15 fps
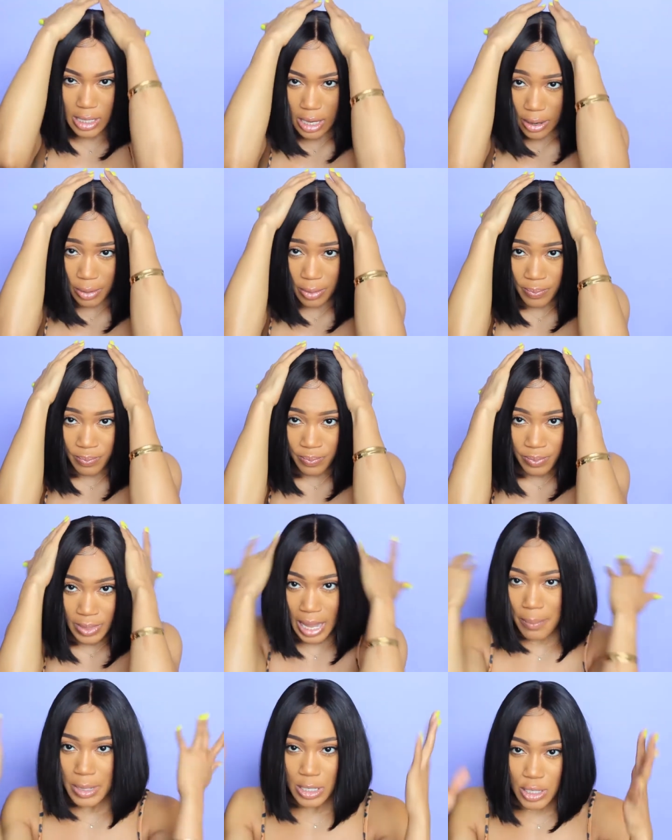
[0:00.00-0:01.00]
So
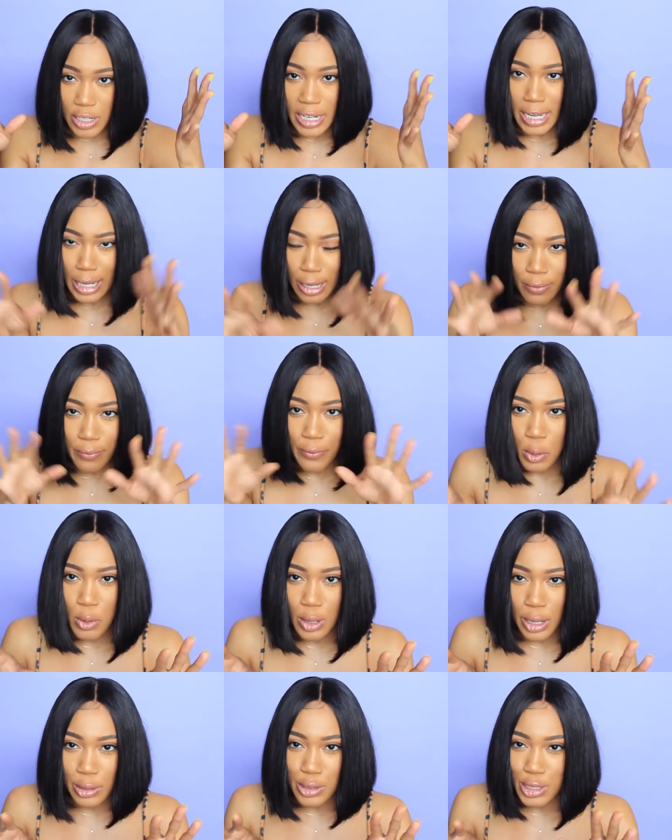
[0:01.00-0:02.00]
that means you're getting a
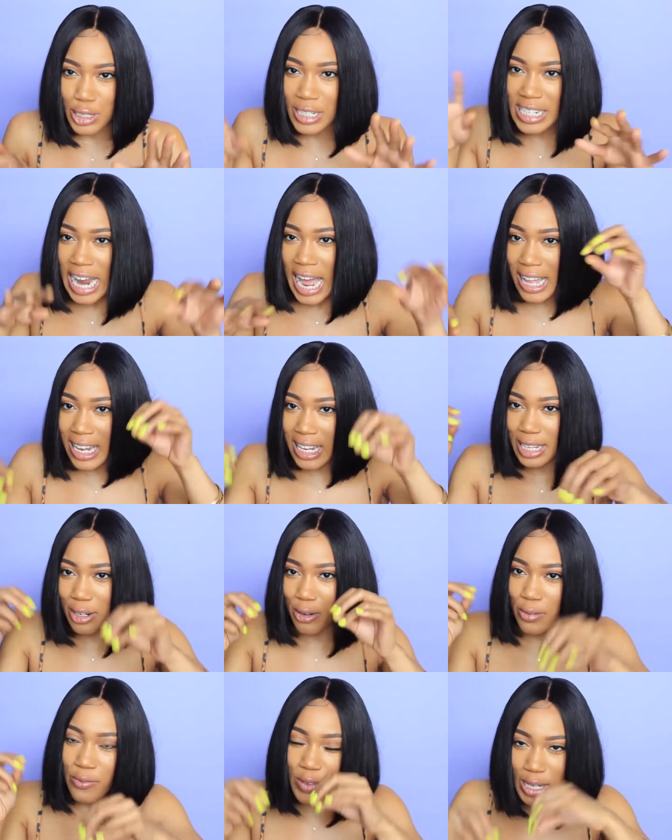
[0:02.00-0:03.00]
full closure, not
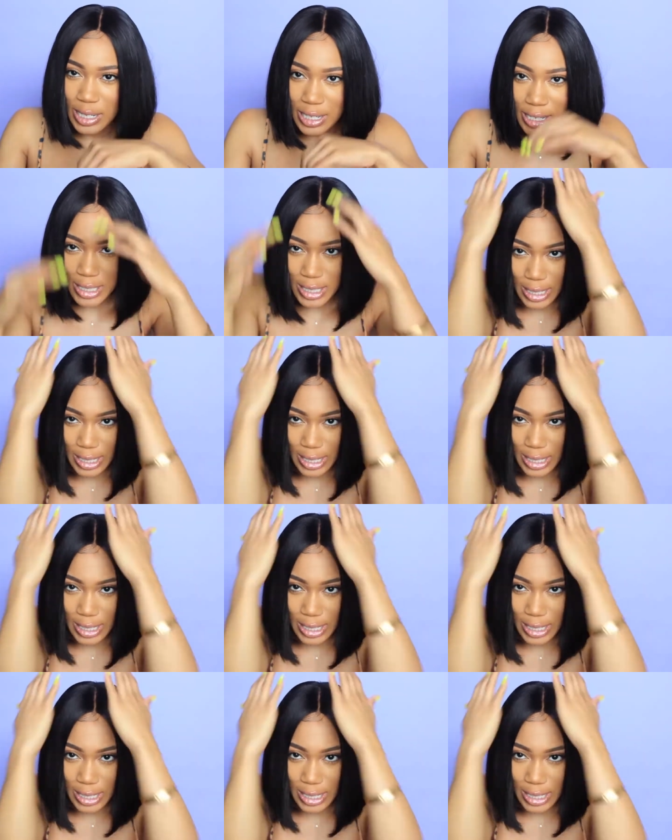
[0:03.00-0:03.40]
little filler.